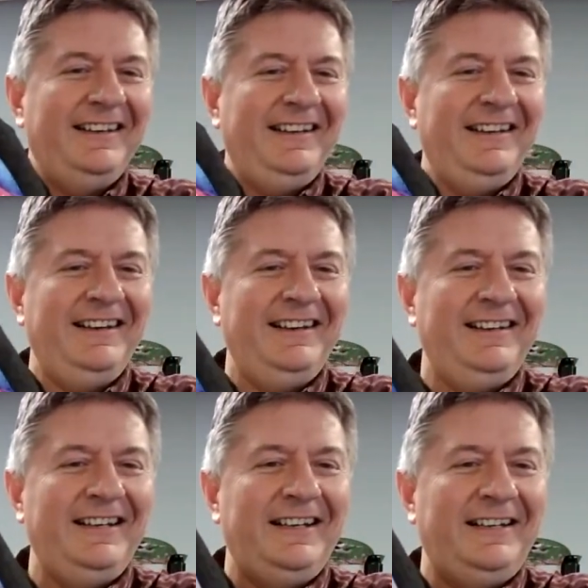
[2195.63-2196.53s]

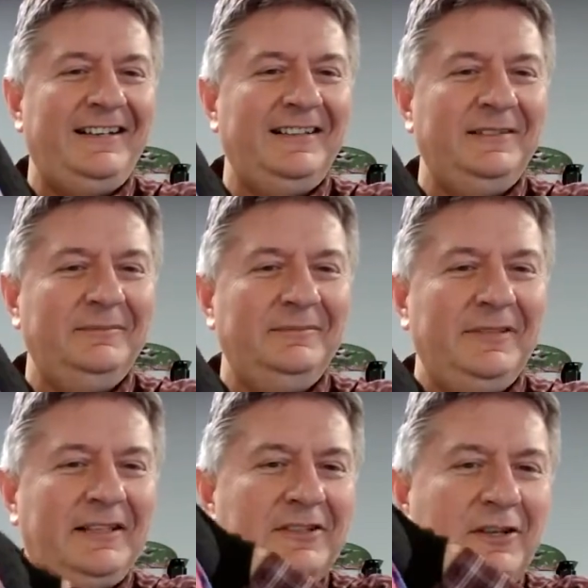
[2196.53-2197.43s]
and
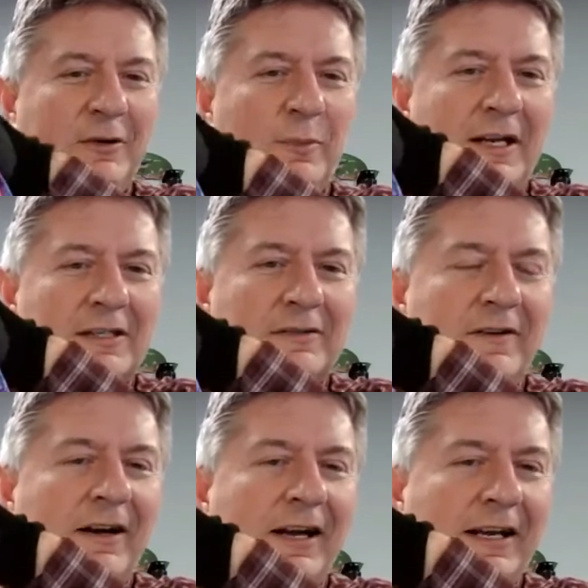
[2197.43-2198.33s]
it's still pressed
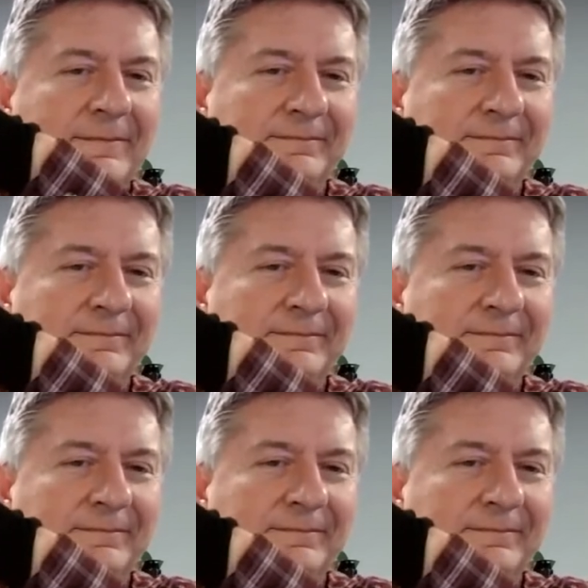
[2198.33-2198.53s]
fine.